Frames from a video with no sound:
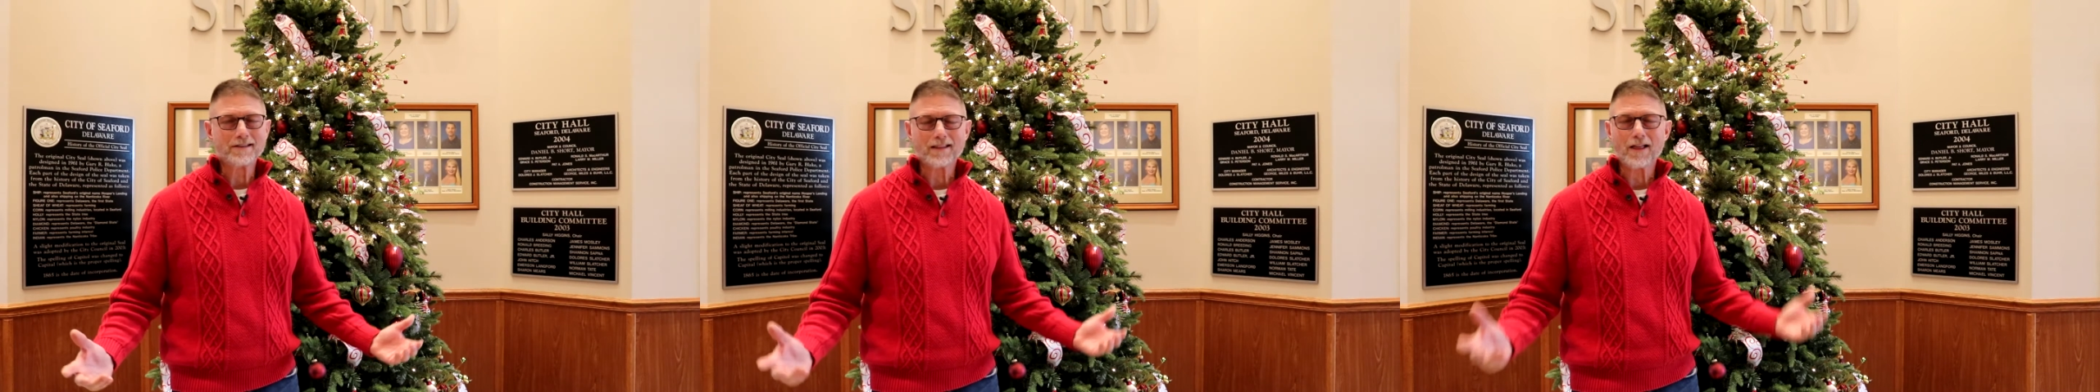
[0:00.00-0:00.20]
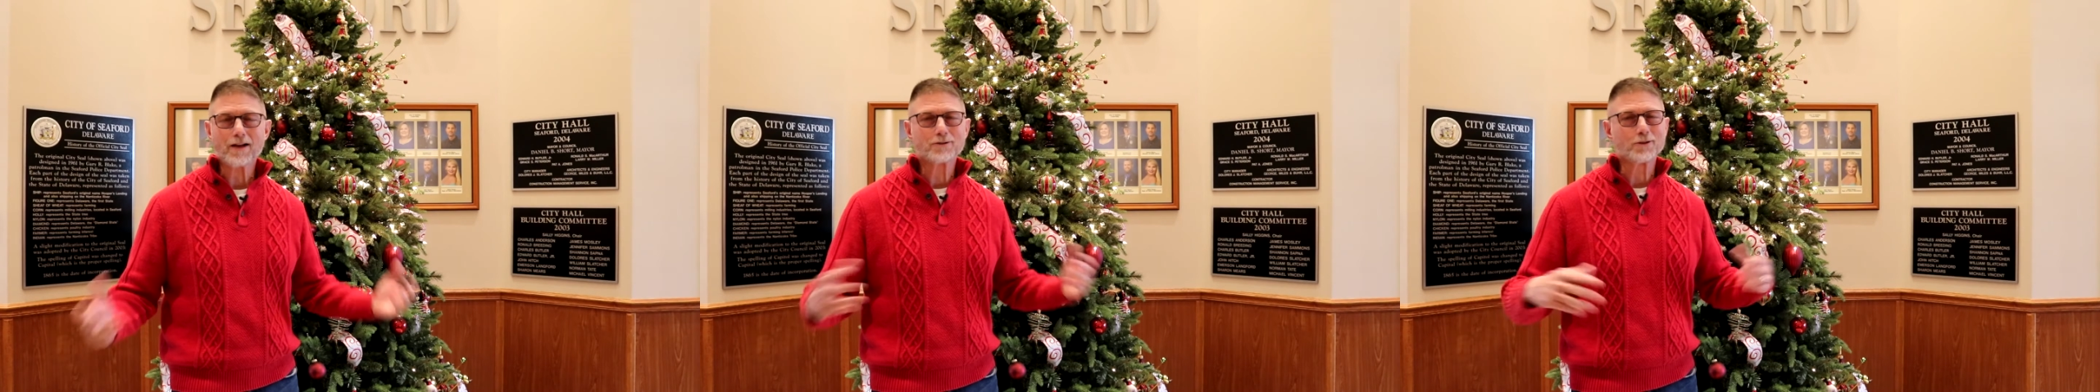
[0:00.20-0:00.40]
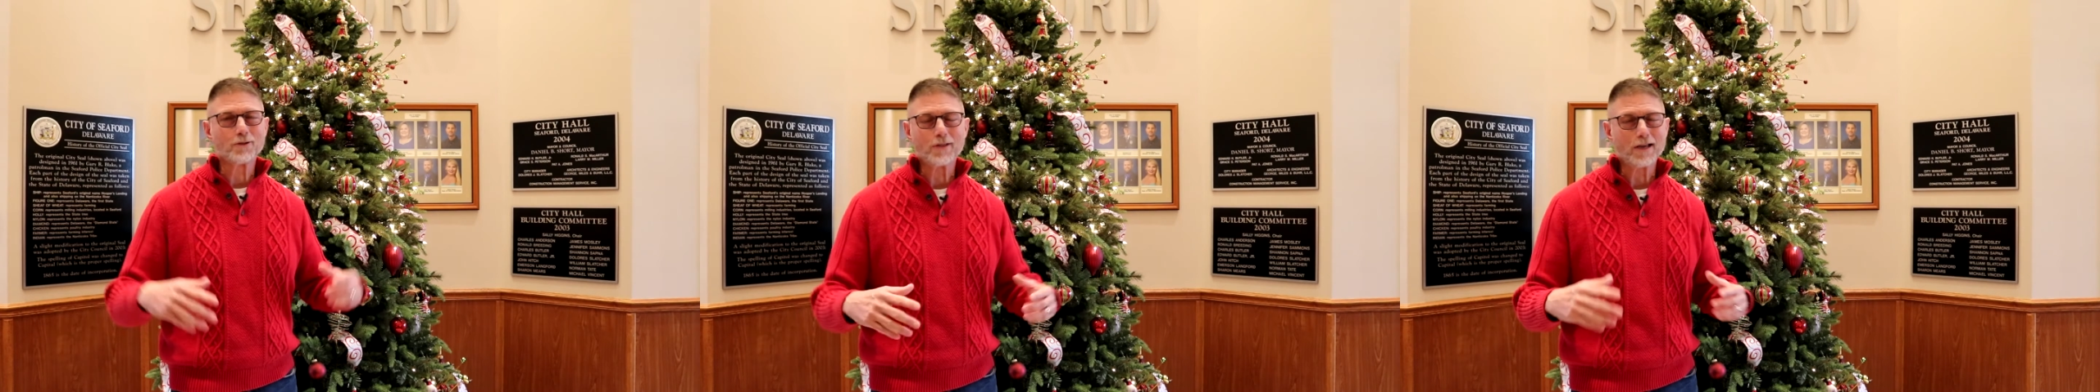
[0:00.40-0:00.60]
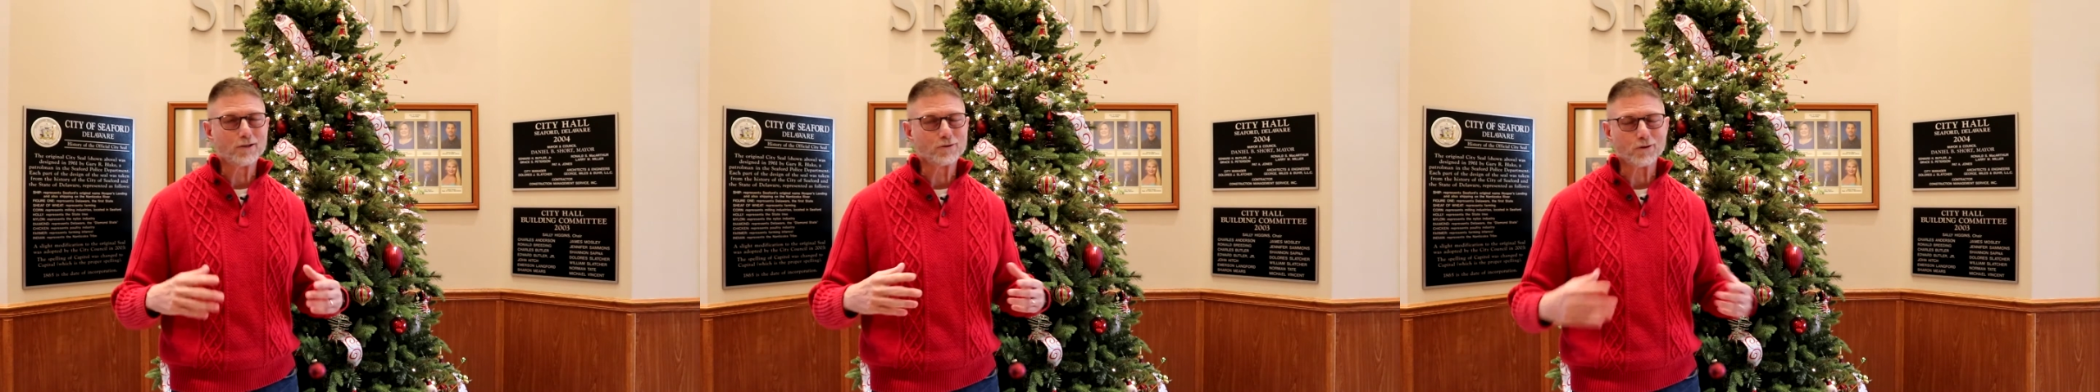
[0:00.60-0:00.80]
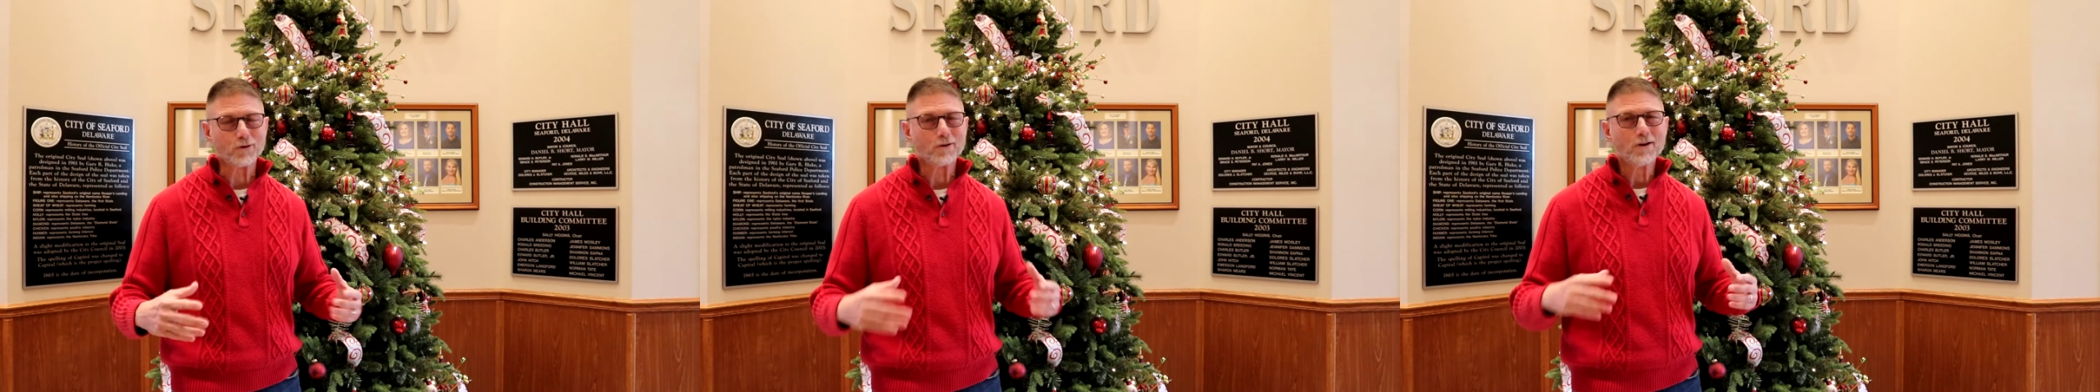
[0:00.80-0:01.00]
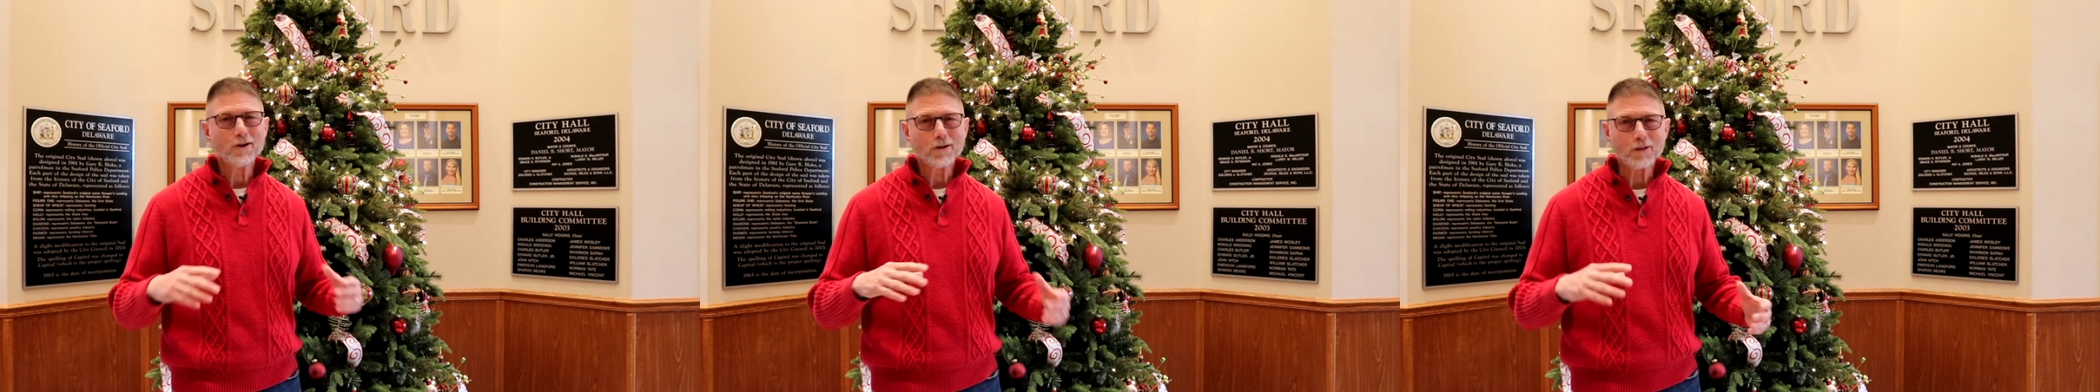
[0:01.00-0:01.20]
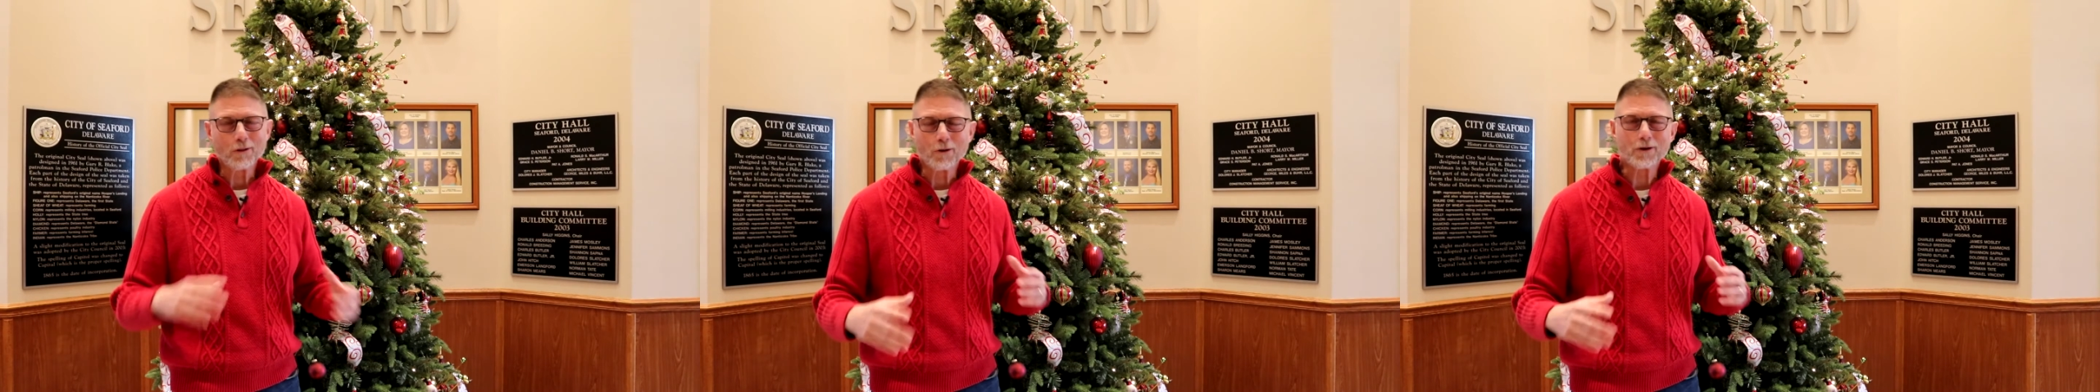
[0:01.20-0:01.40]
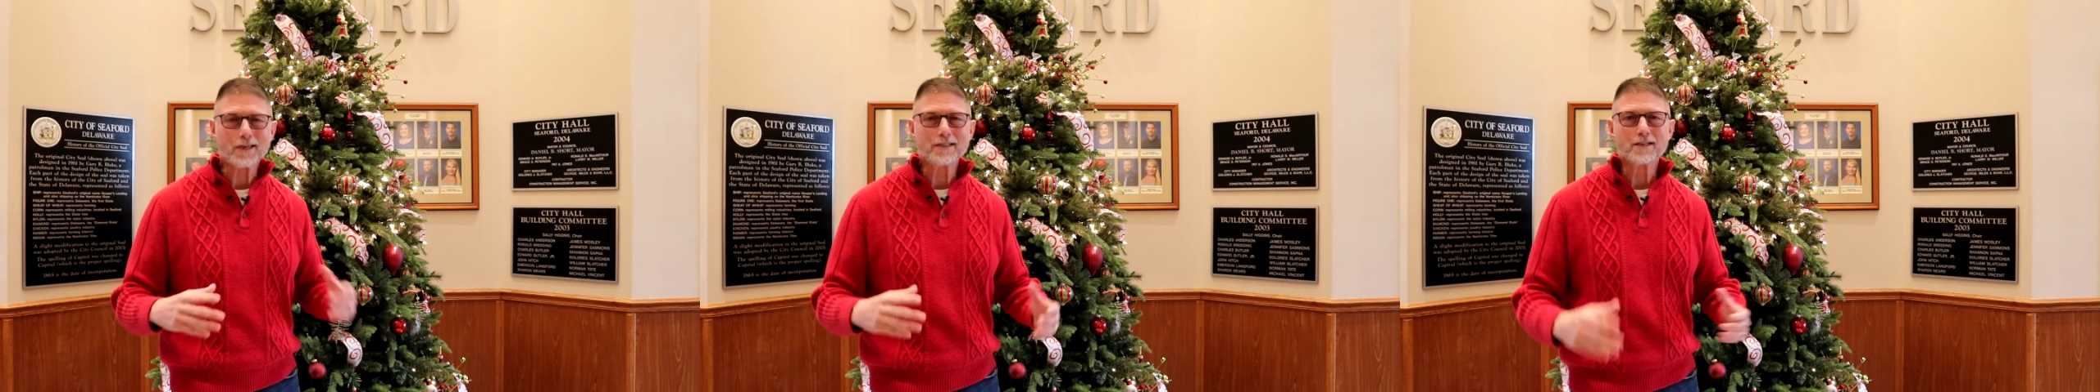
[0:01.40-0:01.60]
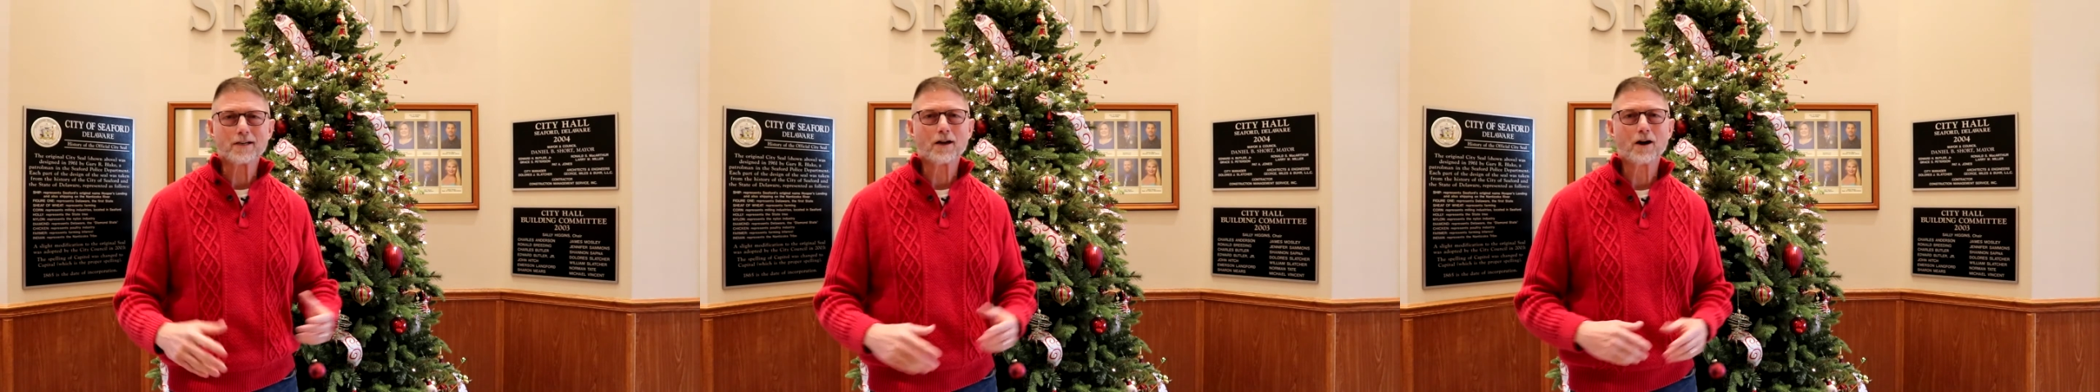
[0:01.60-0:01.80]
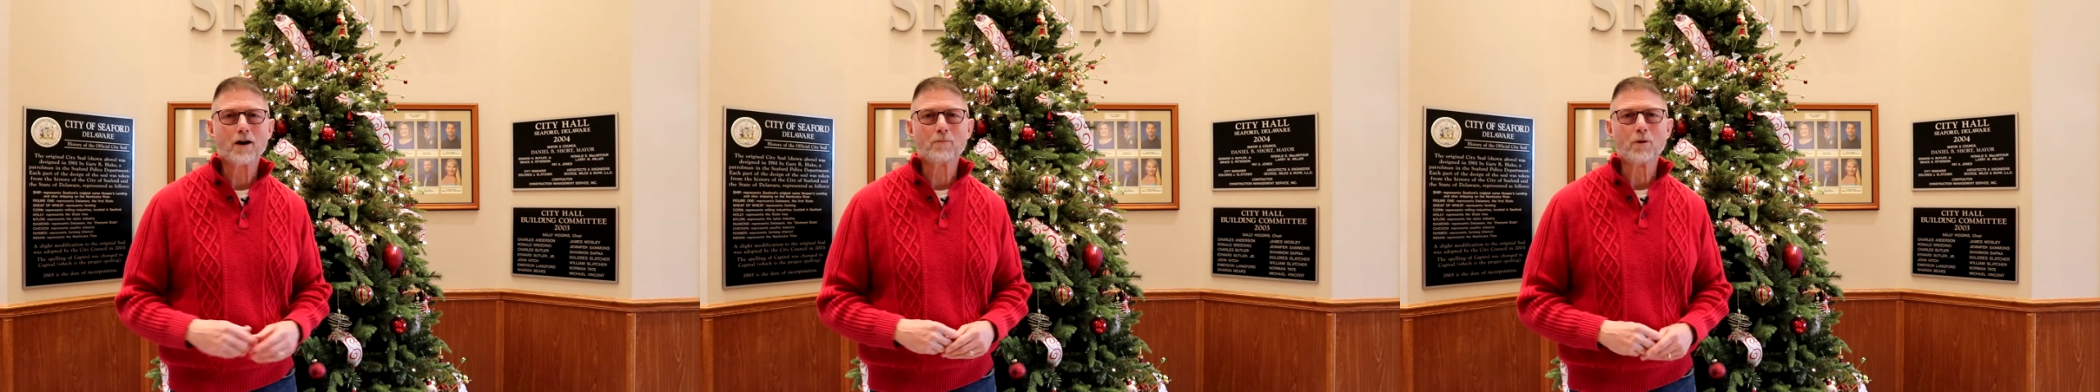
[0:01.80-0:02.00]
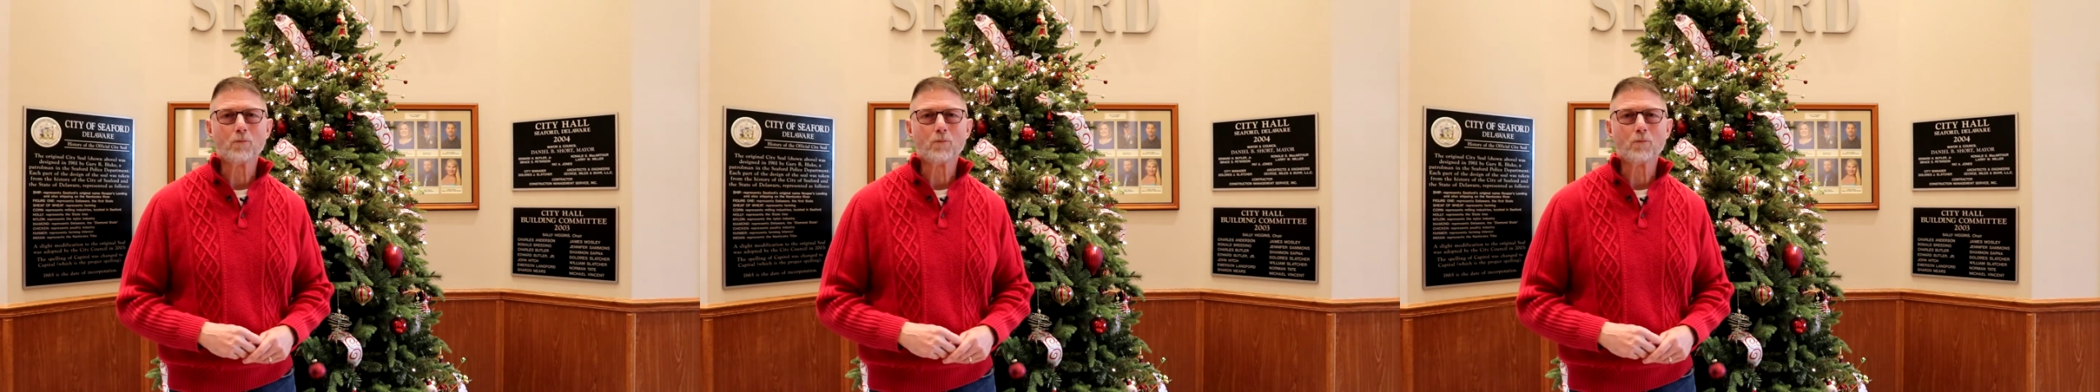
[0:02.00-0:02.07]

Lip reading: lots of things are looking to come,